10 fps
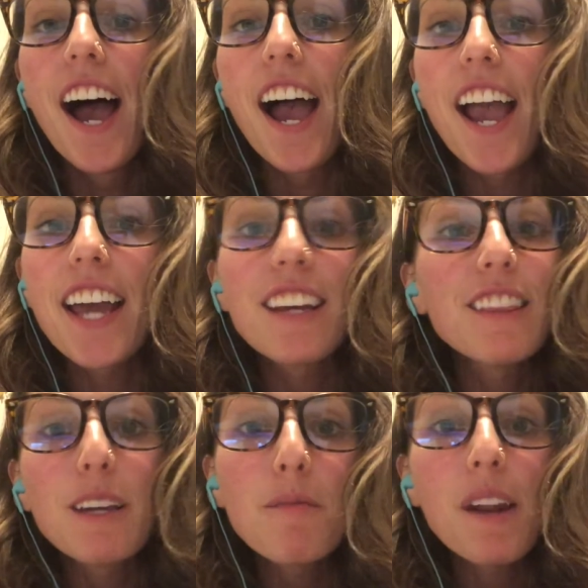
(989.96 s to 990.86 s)
And I
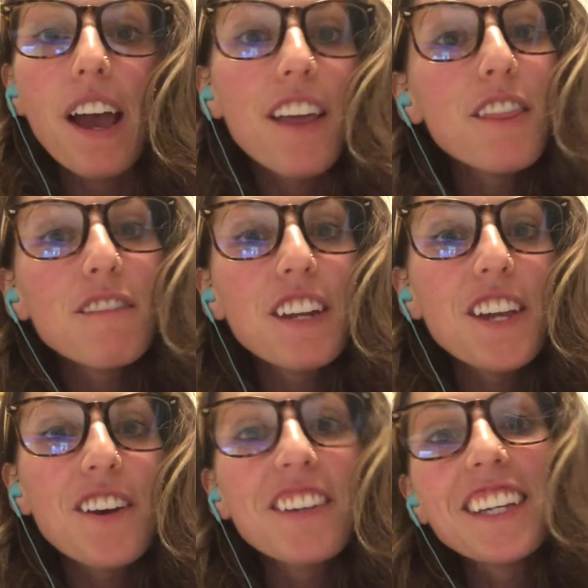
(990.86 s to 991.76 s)
think I'm gonna end the
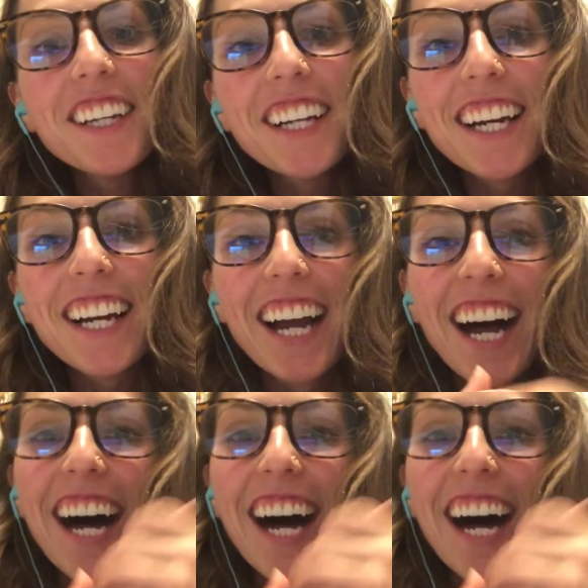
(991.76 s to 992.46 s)
video here.